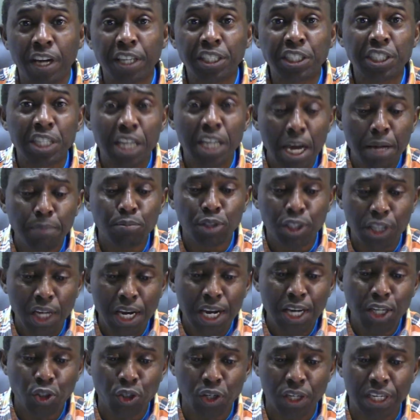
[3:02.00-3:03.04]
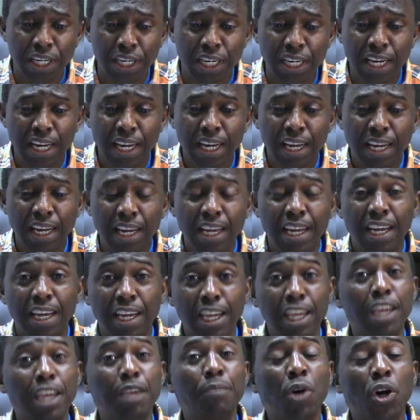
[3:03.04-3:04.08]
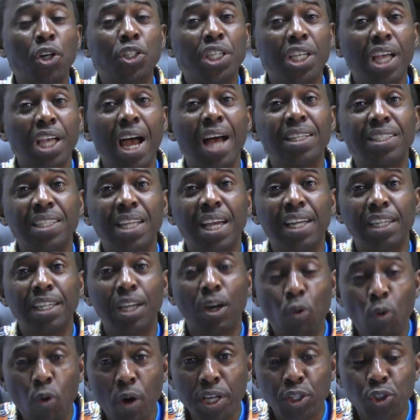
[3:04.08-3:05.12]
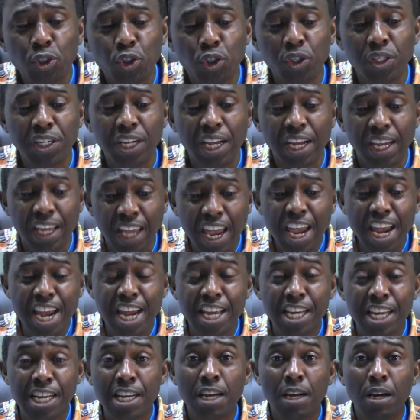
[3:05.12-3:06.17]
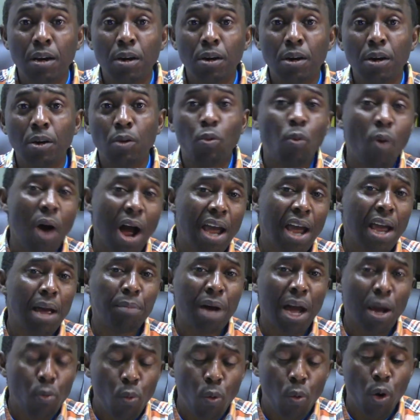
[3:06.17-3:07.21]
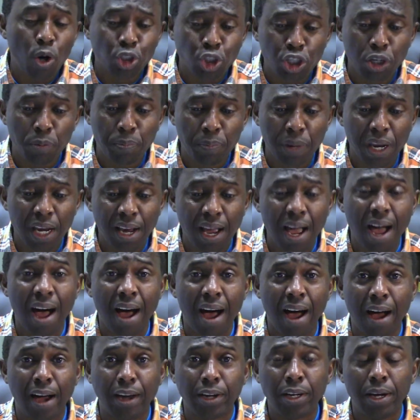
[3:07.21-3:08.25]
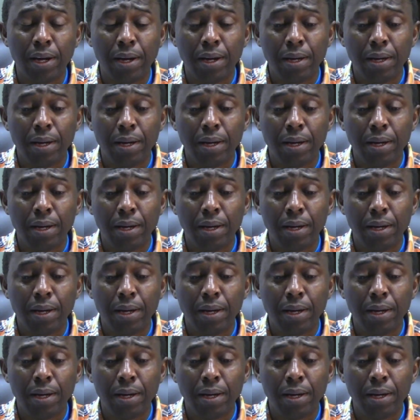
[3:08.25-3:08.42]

temptation. He must answer the question again why am I worshiping God?